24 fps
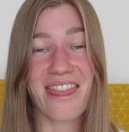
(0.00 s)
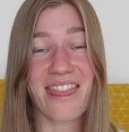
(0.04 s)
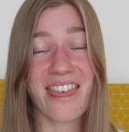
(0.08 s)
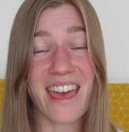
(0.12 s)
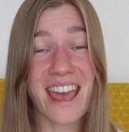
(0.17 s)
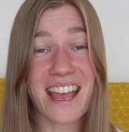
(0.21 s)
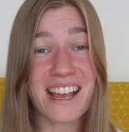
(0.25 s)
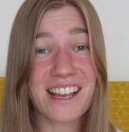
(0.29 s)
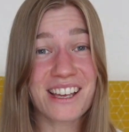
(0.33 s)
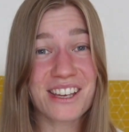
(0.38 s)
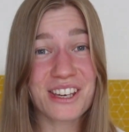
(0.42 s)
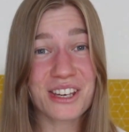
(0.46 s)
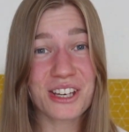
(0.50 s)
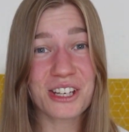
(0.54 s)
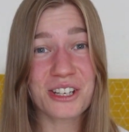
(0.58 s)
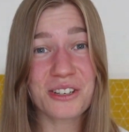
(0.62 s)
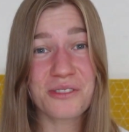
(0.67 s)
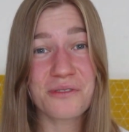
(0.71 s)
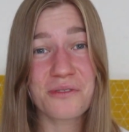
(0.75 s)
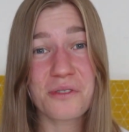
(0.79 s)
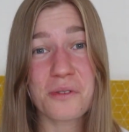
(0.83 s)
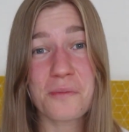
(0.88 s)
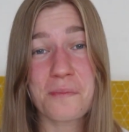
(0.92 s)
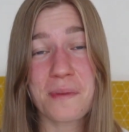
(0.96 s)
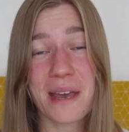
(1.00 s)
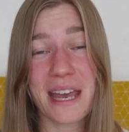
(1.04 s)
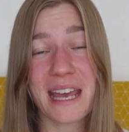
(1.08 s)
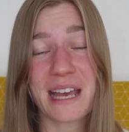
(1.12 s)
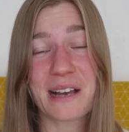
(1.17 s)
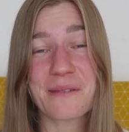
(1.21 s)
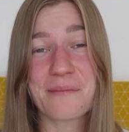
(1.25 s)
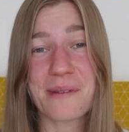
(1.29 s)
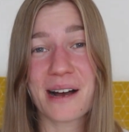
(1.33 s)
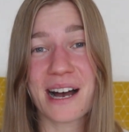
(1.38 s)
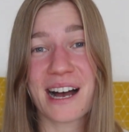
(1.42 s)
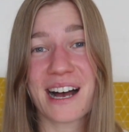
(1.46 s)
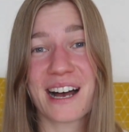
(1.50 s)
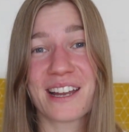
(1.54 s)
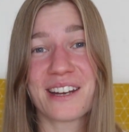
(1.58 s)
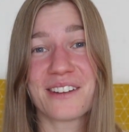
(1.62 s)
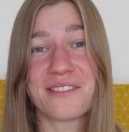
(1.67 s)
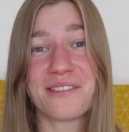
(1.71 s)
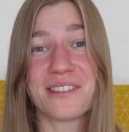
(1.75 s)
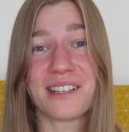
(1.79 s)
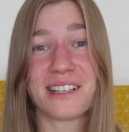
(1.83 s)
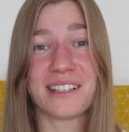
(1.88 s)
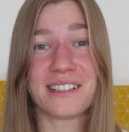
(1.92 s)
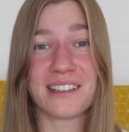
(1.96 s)
Thank you for being
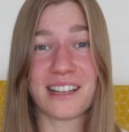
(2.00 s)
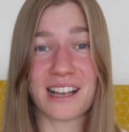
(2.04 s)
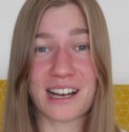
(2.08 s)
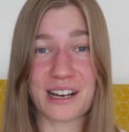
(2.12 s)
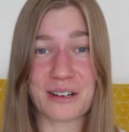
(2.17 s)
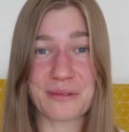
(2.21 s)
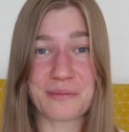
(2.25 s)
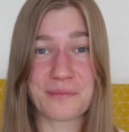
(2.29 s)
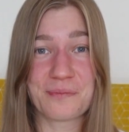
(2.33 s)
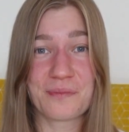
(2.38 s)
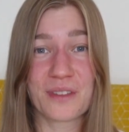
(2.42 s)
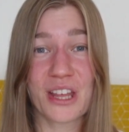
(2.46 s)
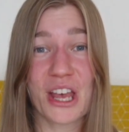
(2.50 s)
part of the club.